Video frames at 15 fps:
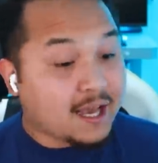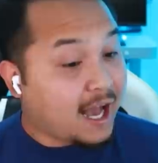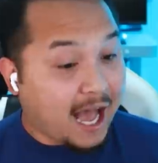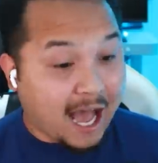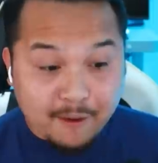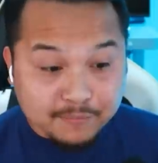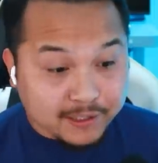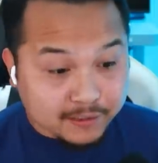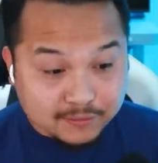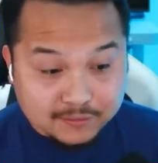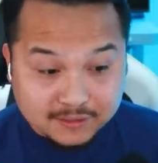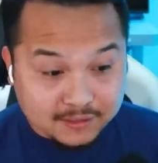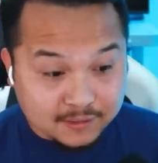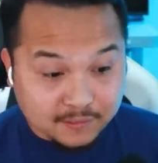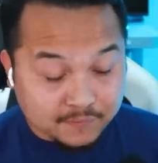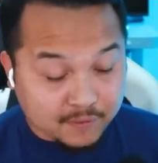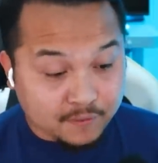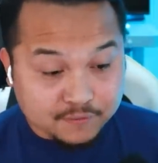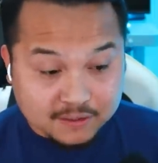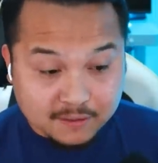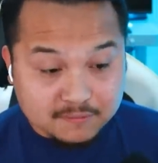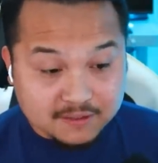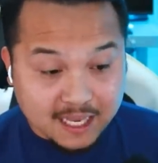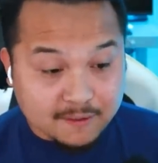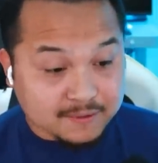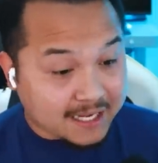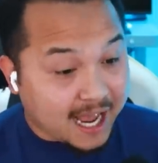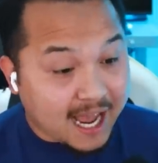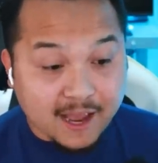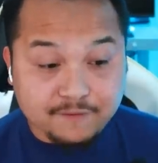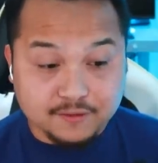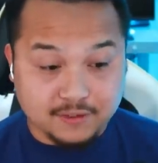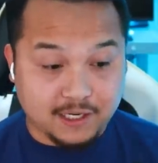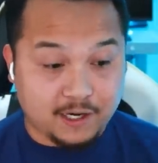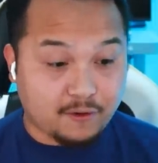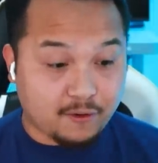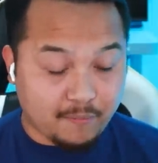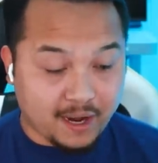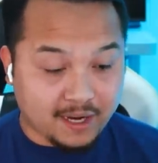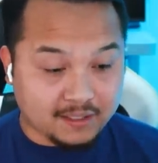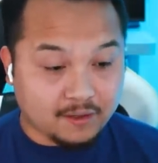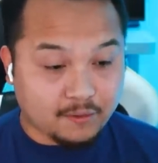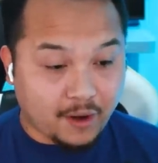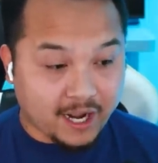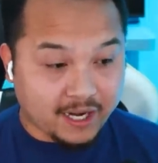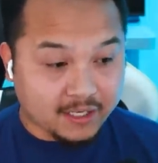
I'm guilty of of sometimes I have to get reminded, right?